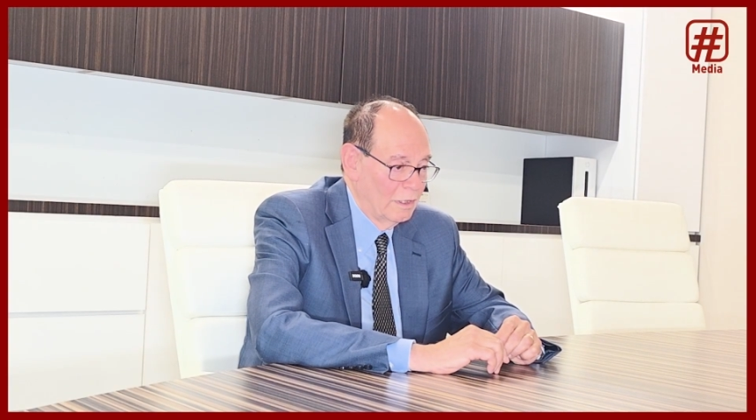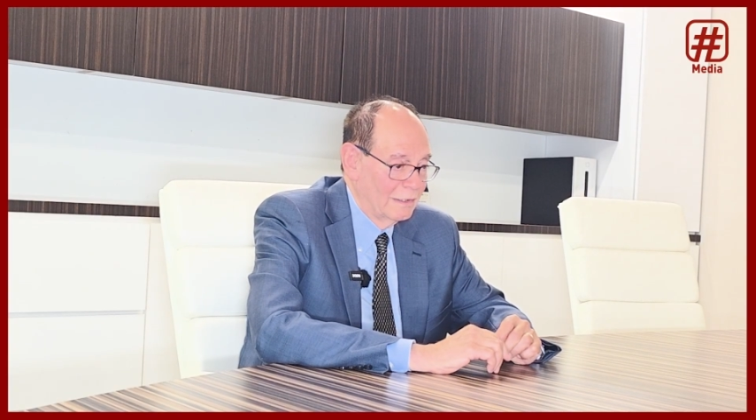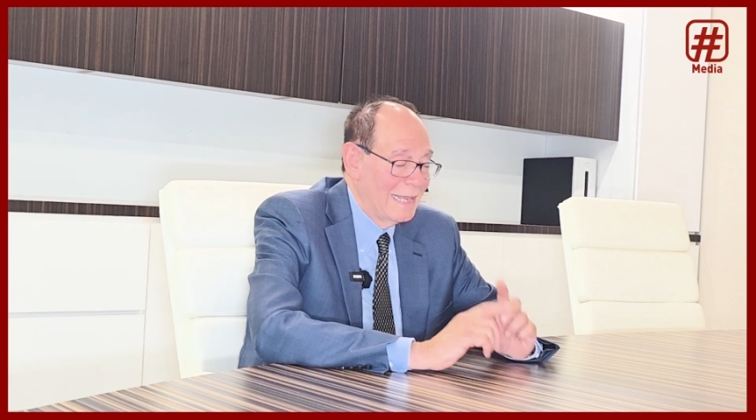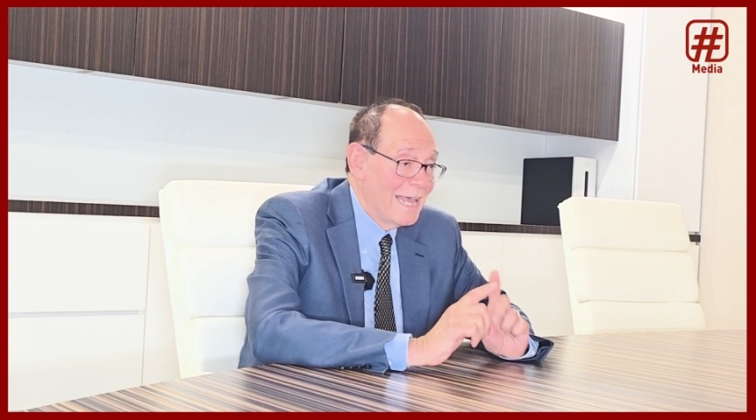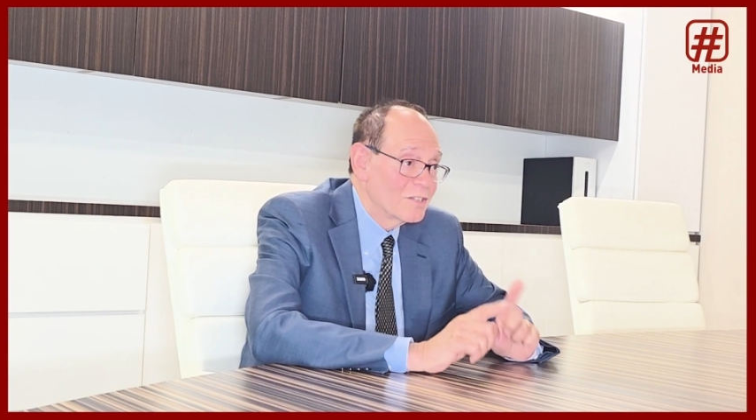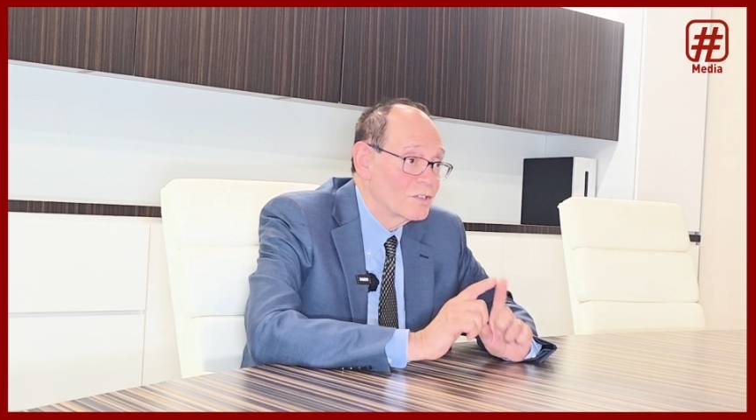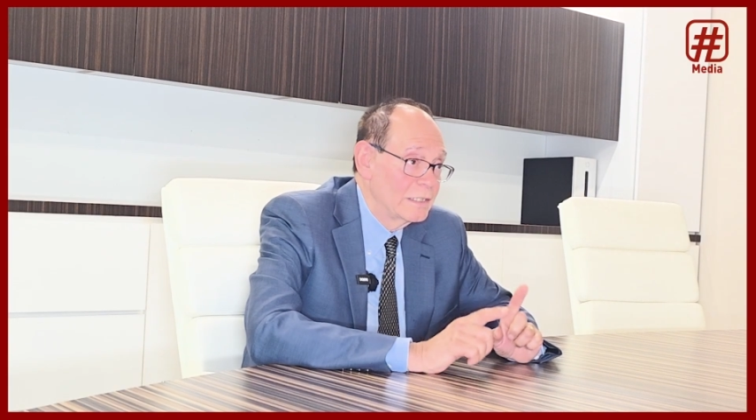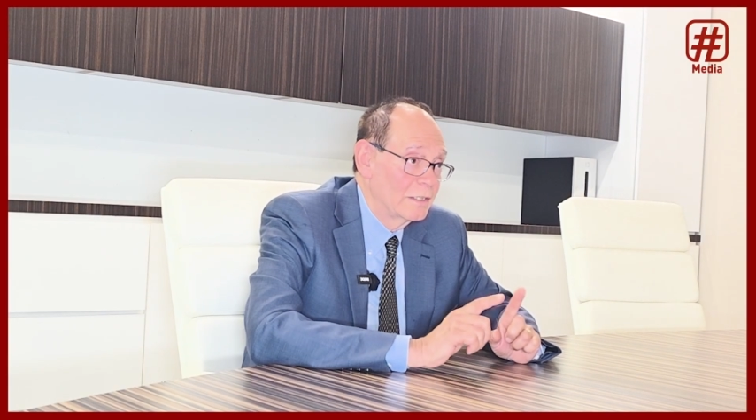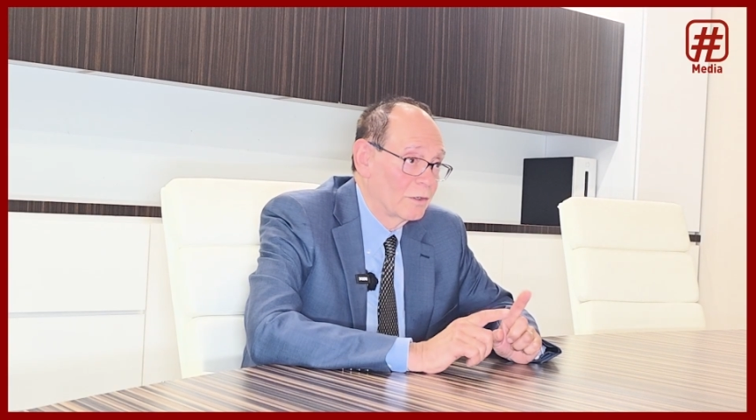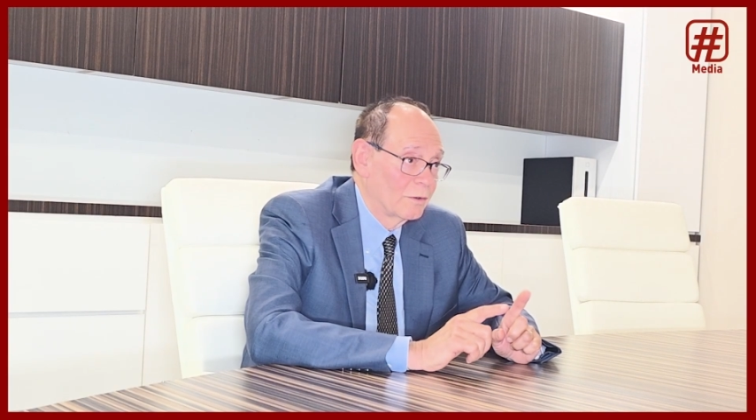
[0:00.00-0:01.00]
Last
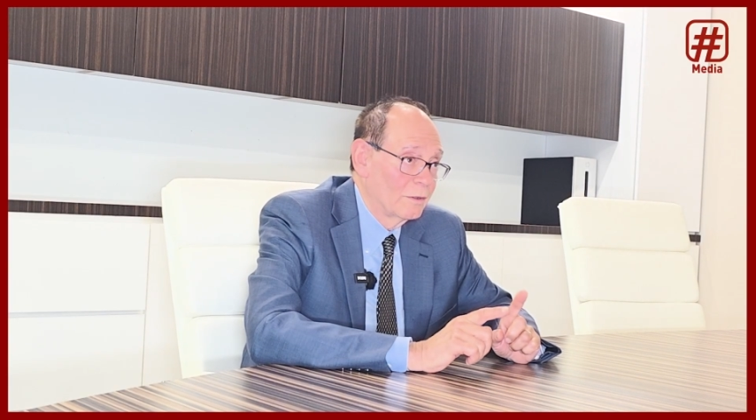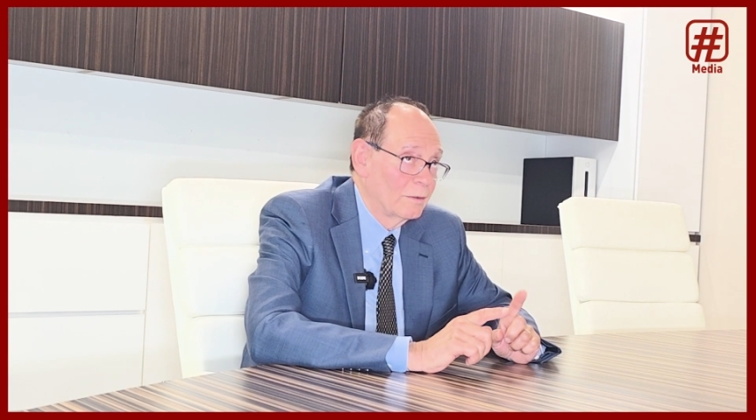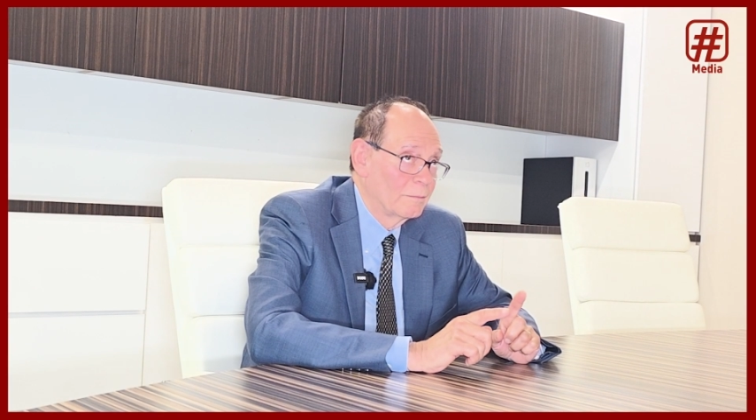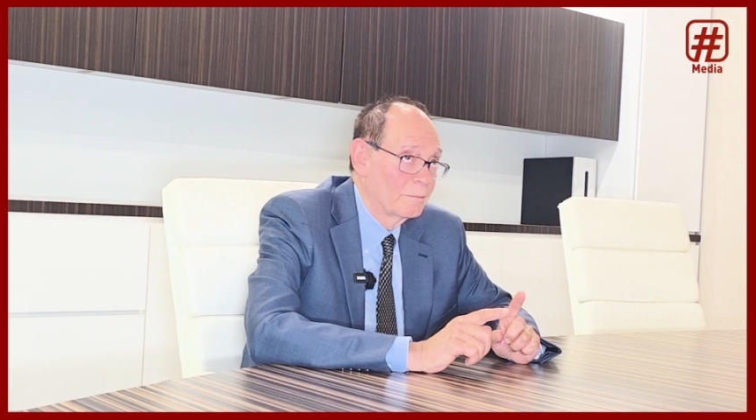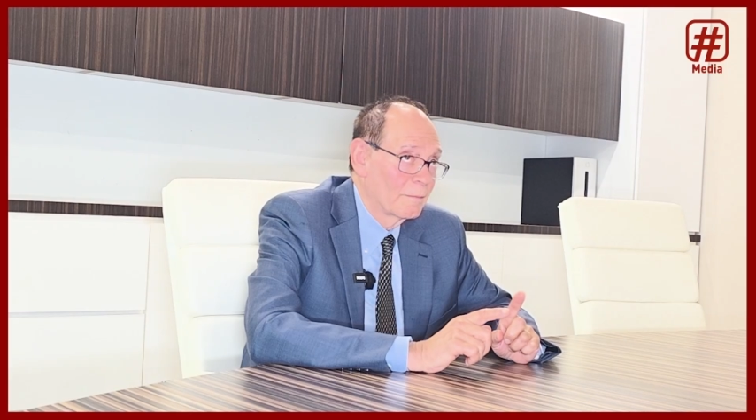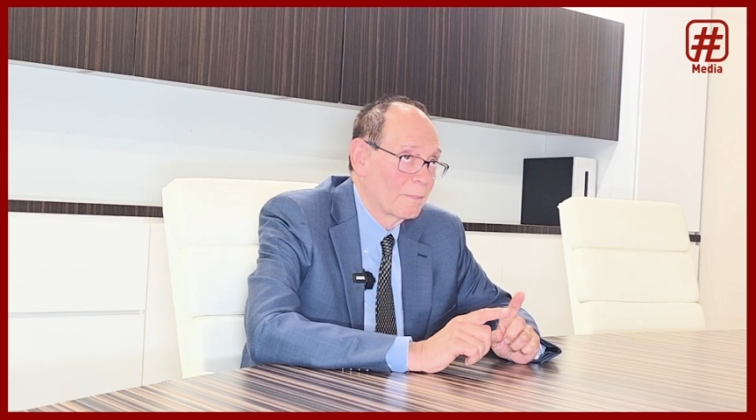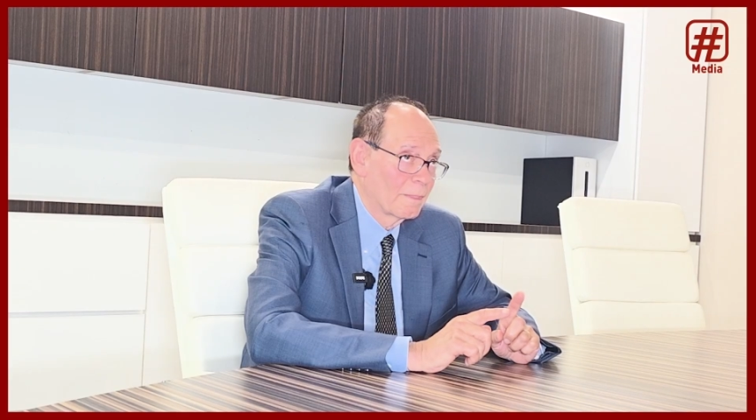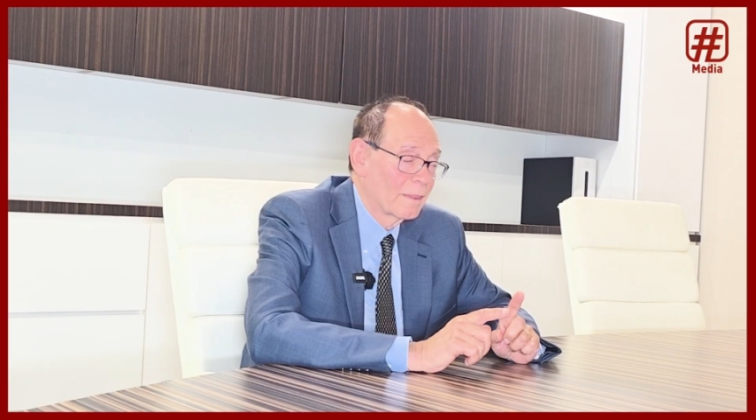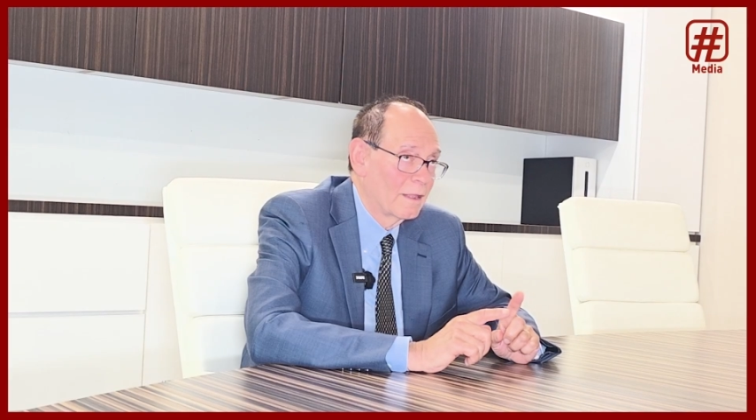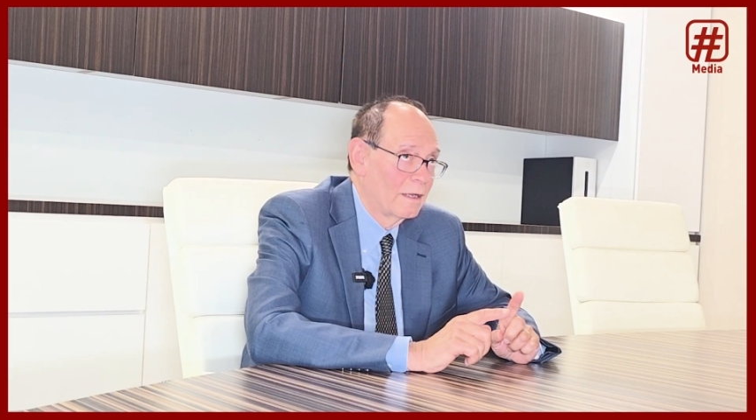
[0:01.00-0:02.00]
year,
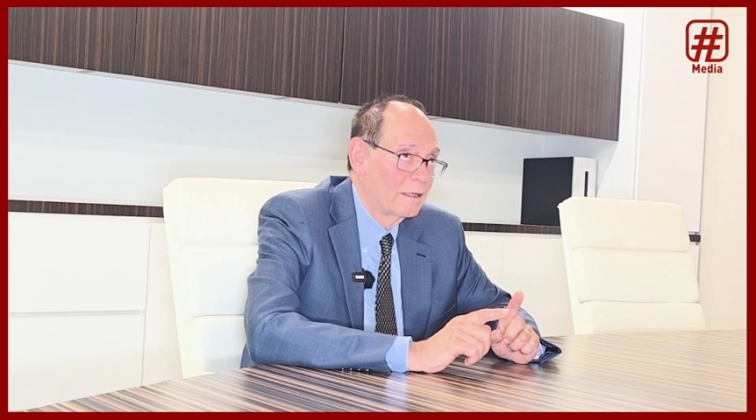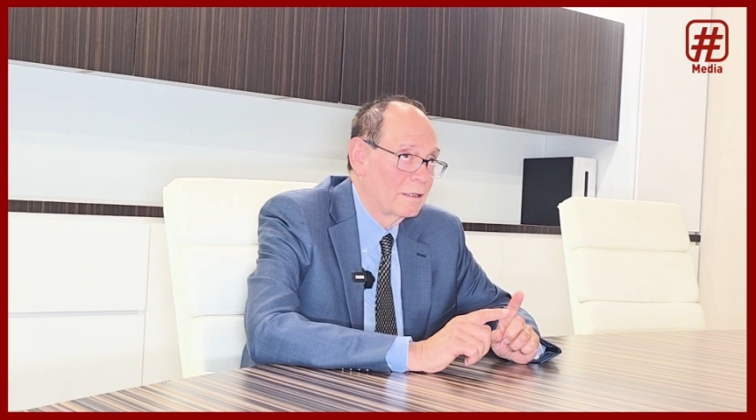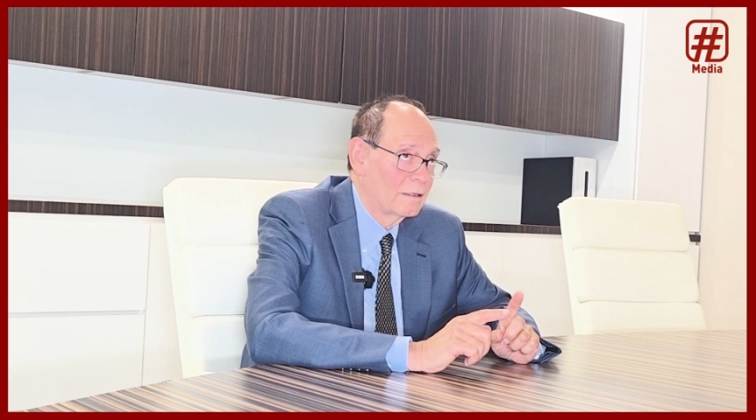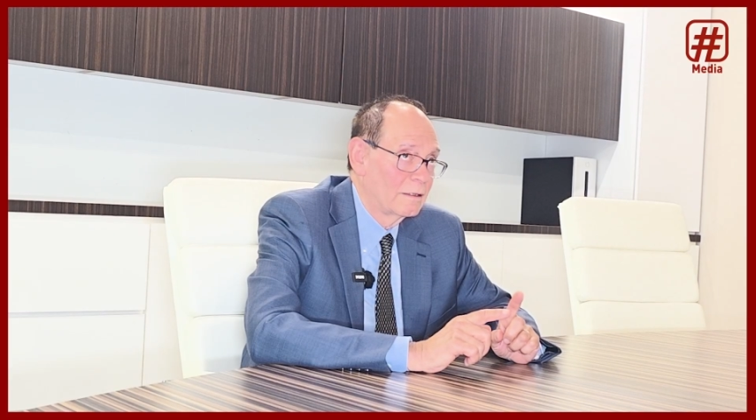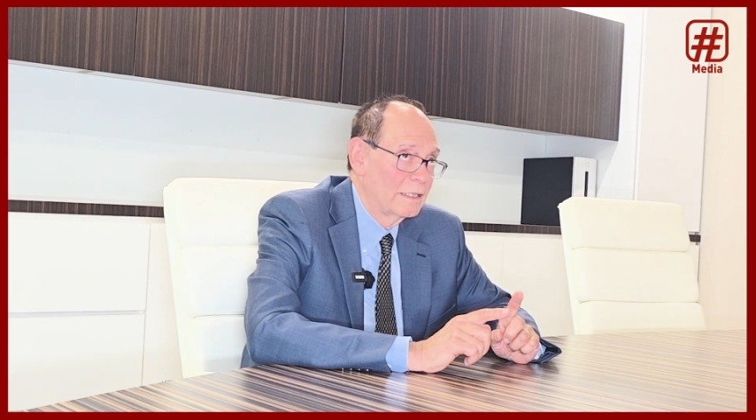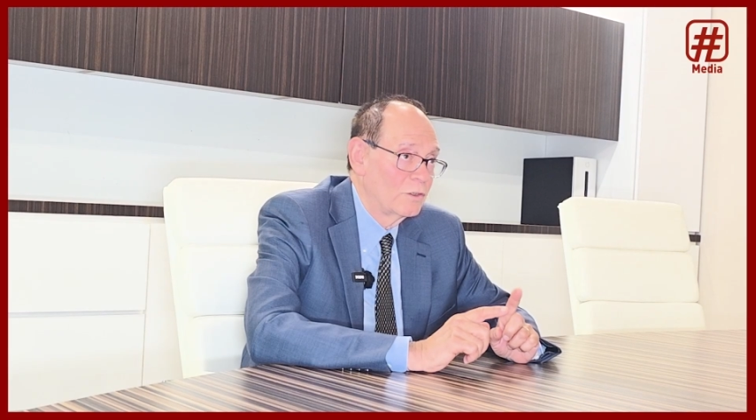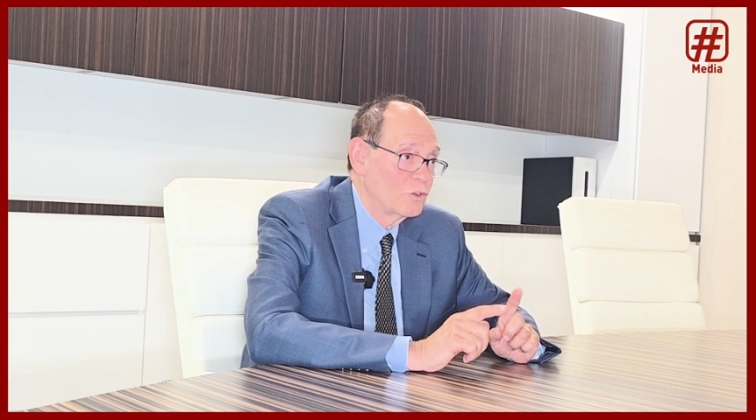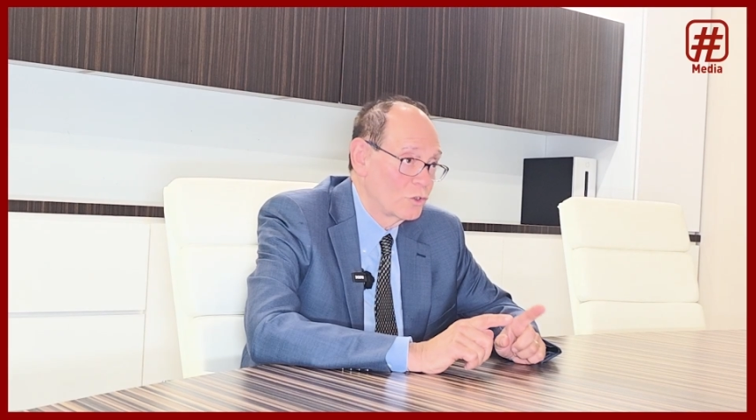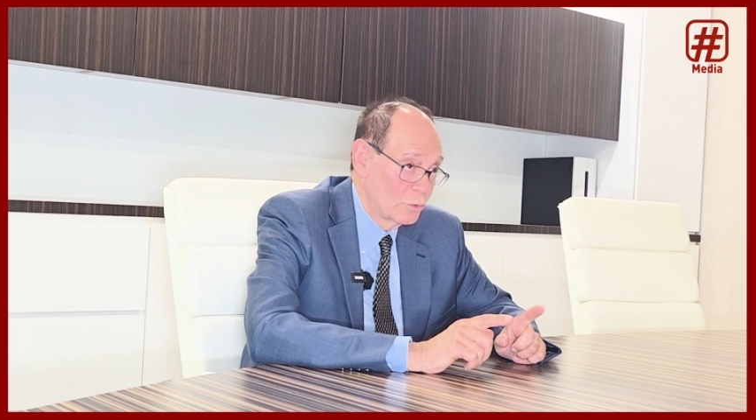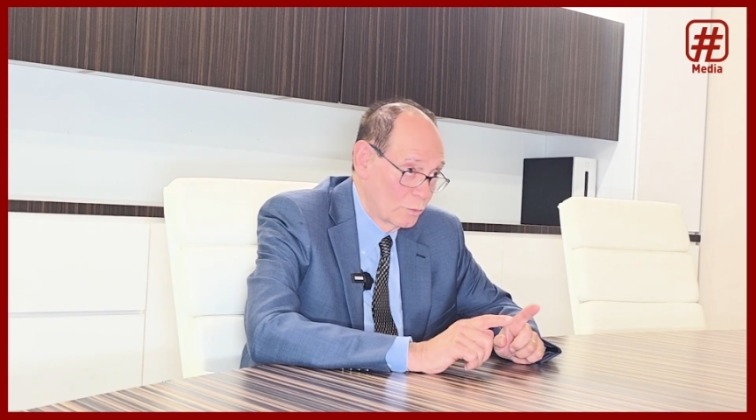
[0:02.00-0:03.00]
in
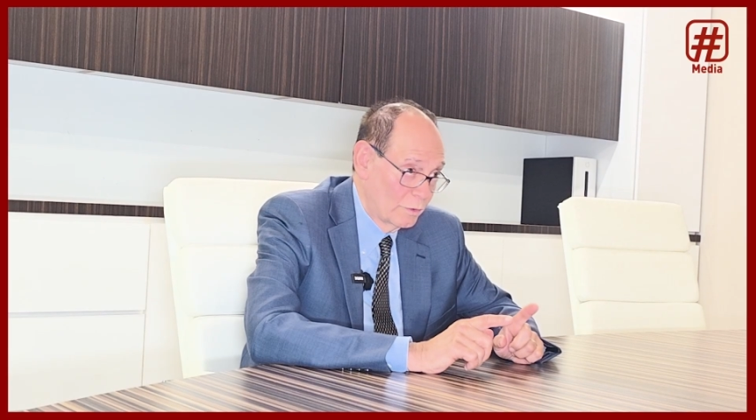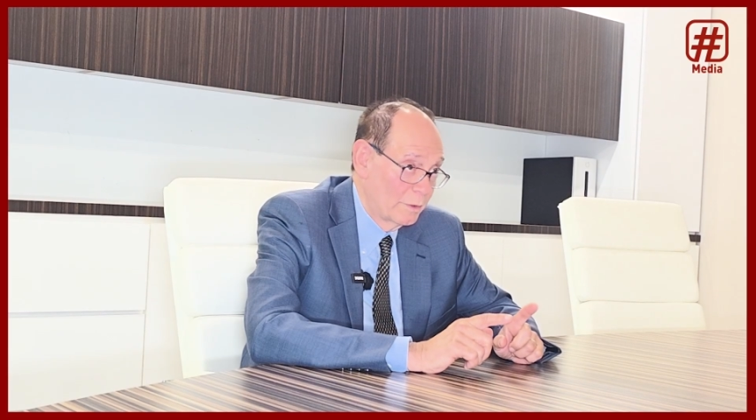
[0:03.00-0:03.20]
June,